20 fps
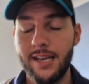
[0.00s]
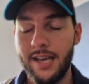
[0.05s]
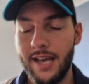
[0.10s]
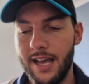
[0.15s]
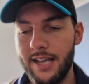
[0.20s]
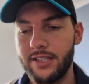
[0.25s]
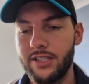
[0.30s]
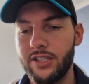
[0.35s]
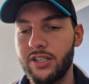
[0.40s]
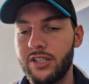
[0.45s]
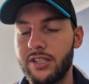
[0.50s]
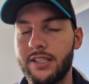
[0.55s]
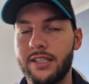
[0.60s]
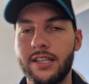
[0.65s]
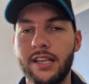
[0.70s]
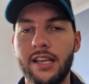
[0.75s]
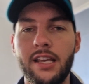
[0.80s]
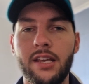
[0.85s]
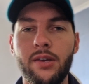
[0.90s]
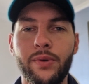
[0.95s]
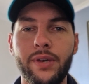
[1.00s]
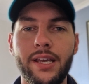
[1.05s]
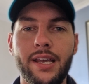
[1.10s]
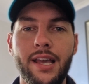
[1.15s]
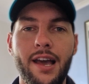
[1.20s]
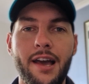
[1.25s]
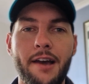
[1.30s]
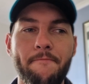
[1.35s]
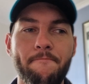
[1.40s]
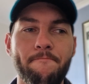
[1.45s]
as you could see, we
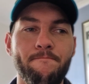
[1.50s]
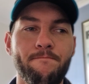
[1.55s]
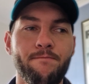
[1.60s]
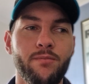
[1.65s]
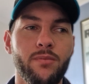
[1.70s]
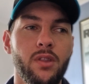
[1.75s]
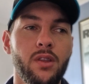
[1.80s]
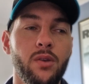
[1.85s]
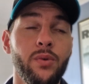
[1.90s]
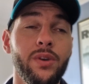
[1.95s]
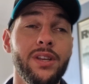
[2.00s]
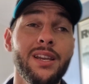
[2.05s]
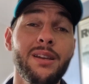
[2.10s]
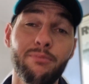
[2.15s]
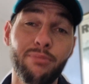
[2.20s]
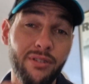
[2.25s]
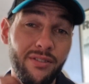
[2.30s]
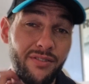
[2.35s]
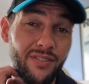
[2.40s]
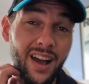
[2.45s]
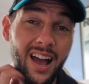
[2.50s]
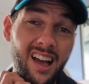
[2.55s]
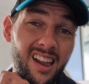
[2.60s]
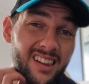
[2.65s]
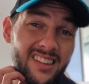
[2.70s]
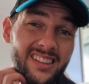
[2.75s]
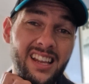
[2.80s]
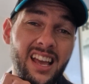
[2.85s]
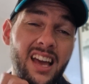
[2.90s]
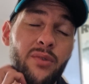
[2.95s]
didn't
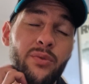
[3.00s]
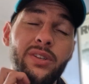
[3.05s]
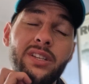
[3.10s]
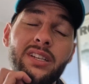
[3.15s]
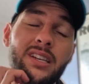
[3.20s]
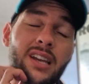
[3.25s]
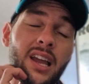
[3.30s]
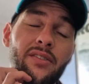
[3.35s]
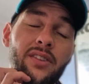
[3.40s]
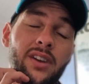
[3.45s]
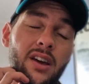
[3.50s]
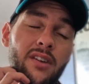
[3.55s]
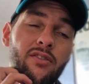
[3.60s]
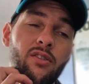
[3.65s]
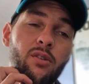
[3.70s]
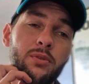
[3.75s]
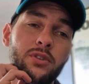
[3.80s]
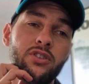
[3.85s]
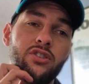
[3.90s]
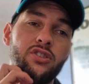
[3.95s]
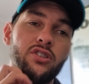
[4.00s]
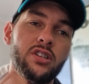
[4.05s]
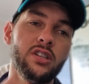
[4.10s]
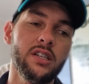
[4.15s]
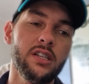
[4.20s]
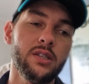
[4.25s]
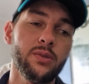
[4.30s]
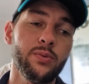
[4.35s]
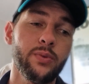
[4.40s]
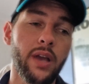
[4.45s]
prevail in that. We didn't have enough
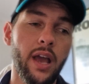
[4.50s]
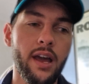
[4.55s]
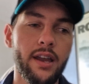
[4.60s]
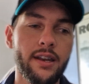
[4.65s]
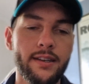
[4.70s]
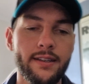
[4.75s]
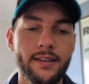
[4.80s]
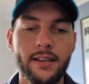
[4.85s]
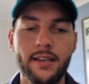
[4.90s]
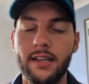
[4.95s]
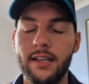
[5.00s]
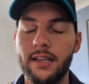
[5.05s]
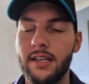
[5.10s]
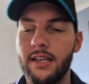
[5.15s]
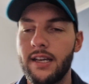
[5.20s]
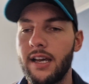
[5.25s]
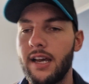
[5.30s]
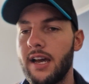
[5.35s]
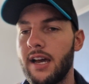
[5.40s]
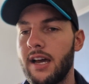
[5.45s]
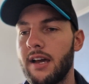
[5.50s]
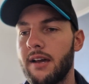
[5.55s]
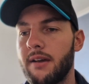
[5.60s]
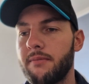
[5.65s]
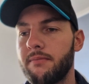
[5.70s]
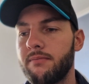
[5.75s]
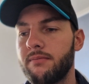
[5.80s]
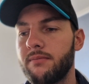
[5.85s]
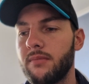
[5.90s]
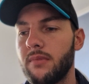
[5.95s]
opportunities. We had,
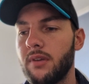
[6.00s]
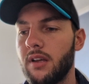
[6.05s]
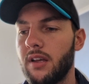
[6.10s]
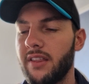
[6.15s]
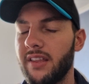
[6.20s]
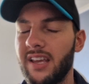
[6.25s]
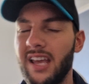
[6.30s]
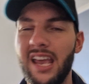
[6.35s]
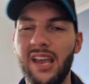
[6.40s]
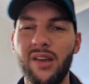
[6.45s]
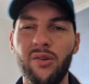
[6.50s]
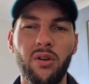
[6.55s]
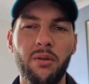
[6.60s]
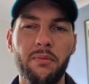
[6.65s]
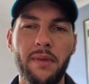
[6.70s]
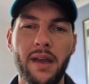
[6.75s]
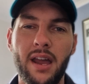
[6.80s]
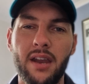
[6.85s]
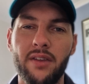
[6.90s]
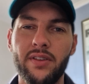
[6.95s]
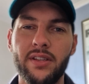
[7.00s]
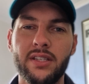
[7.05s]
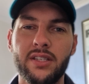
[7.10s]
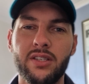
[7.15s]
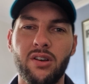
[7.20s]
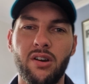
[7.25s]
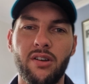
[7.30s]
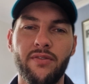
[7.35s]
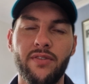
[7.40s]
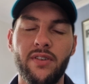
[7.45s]
I think, equal amount of
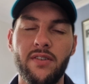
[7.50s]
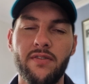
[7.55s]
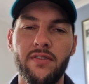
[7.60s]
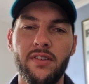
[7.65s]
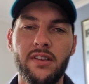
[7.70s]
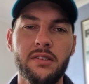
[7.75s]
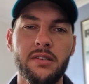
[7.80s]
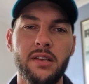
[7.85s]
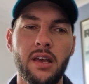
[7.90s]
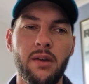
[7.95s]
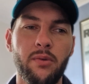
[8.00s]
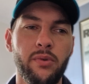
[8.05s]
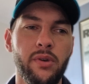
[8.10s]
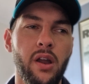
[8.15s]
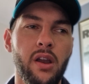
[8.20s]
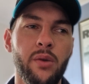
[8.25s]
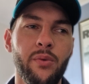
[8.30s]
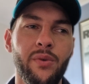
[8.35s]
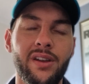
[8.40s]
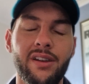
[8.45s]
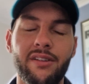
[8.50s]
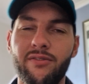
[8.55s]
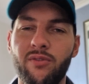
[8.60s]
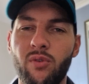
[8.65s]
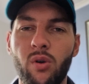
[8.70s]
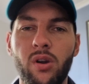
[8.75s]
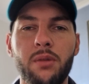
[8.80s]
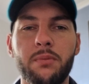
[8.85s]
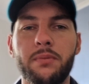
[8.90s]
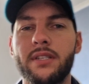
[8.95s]
inside 50s, yet we only went at
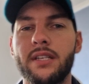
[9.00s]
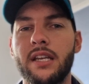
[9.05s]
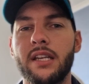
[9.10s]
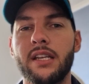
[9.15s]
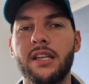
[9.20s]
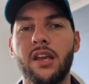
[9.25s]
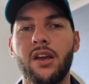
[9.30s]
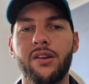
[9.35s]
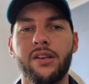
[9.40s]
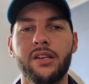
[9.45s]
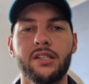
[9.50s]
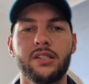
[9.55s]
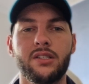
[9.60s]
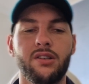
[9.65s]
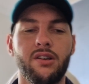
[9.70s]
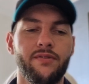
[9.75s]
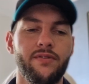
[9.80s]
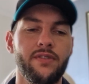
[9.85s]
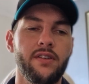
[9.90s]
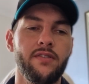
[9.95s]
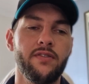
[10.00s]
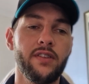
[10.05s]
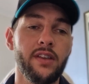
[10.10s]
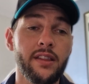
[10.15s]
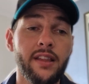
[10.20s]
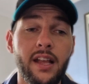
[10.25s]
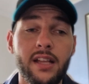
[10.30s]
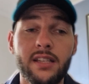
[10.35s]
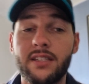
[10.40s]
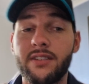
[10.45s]
40% going inside 50.
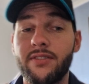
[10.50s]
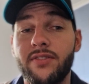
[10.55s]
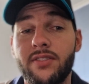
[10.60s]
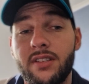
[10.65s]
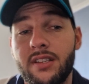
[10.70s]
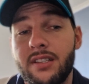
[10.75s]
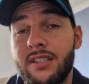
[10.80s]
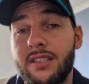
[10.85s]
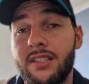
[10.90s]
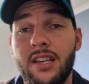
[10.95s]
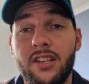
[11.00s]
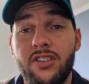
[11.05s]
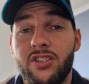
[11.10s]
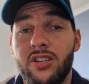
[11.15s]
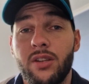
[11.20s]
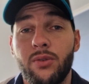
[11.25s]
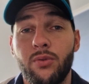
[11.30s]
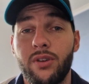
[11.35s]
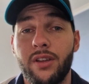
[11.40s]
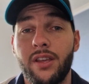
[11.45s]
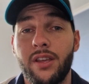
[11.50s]
And that's essentially what